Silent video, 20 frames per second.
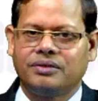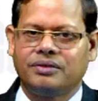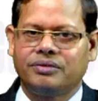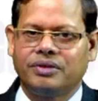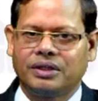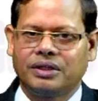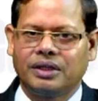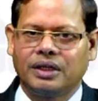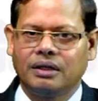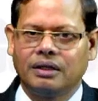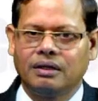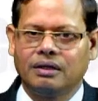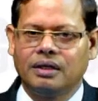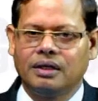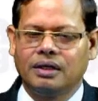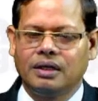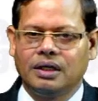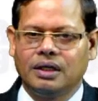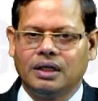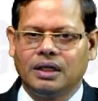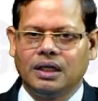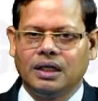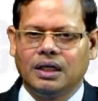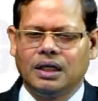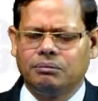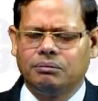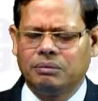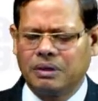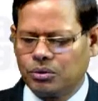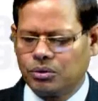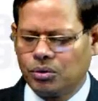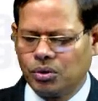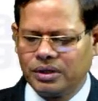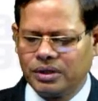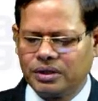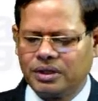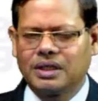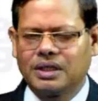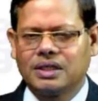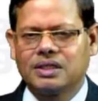everything, but the only
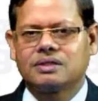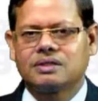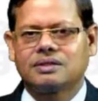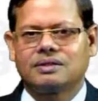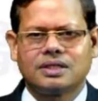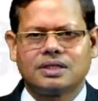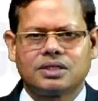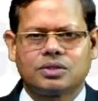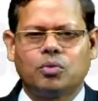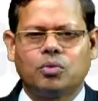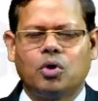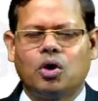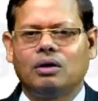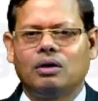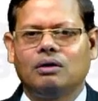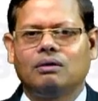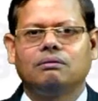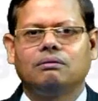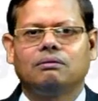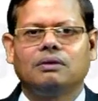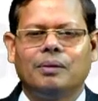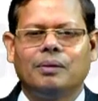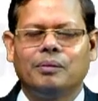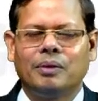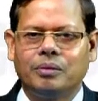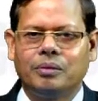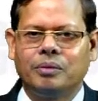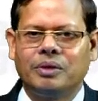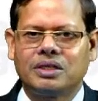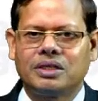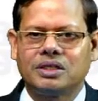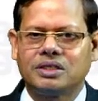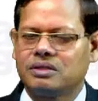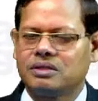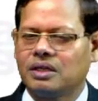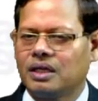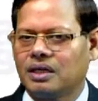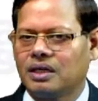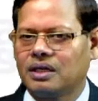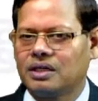thing is a small amendment is
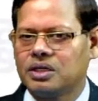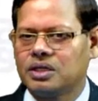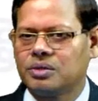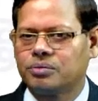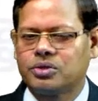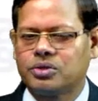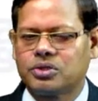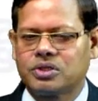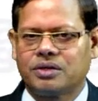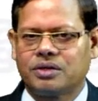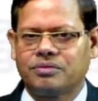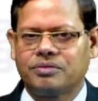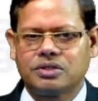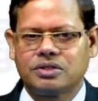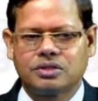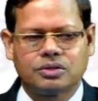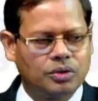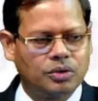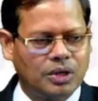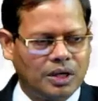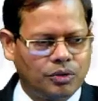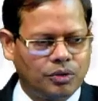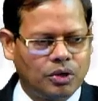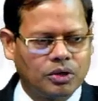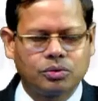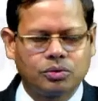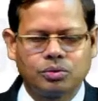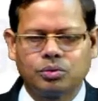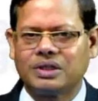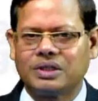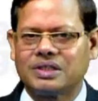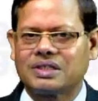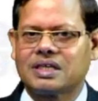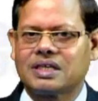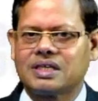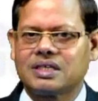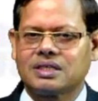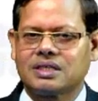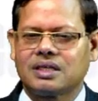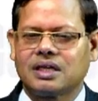there in input service. So, I want to
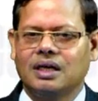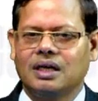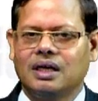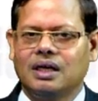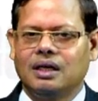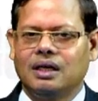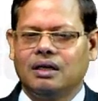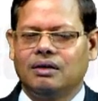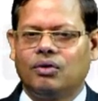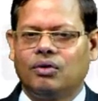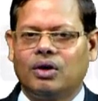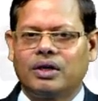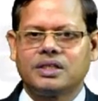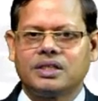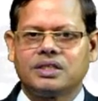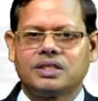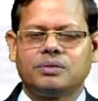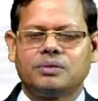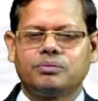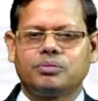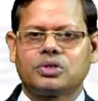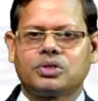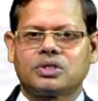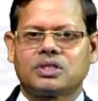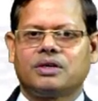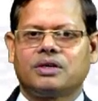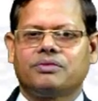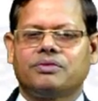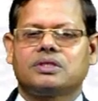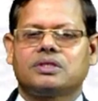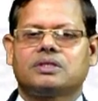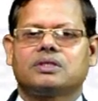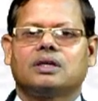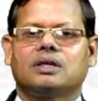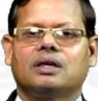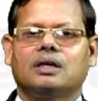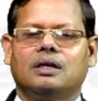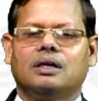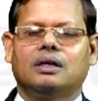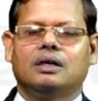discuss what is input service
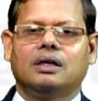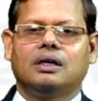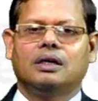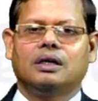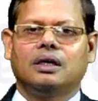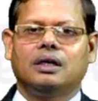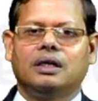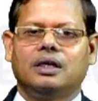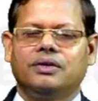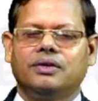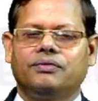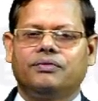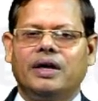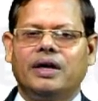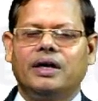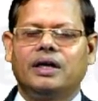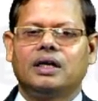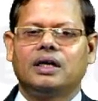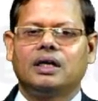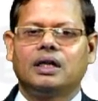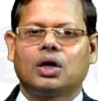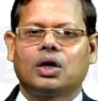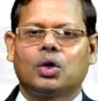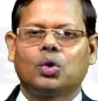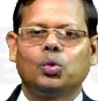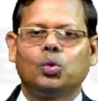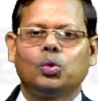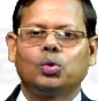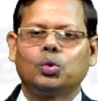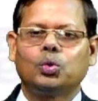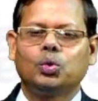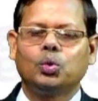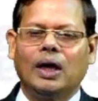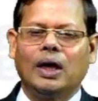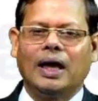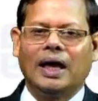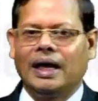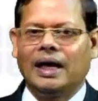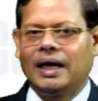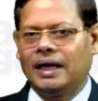defined under rule
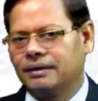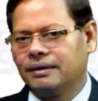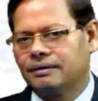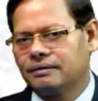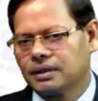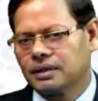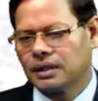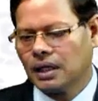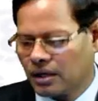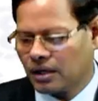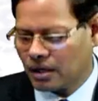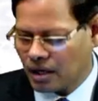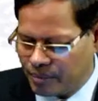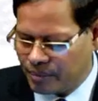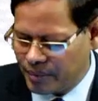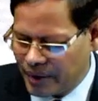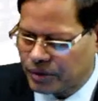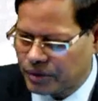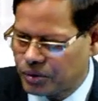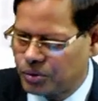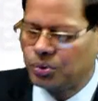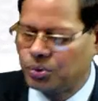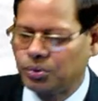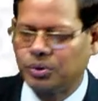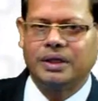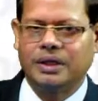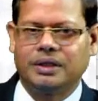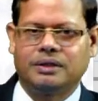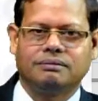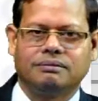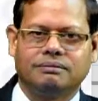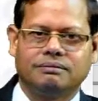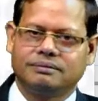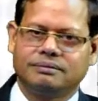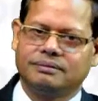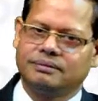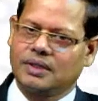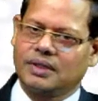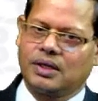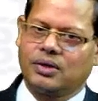2L. I will come back to do that.
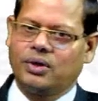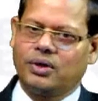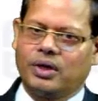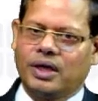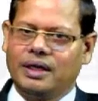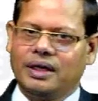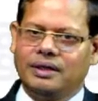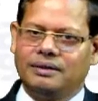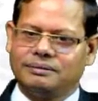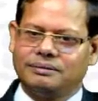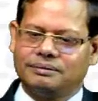Okay.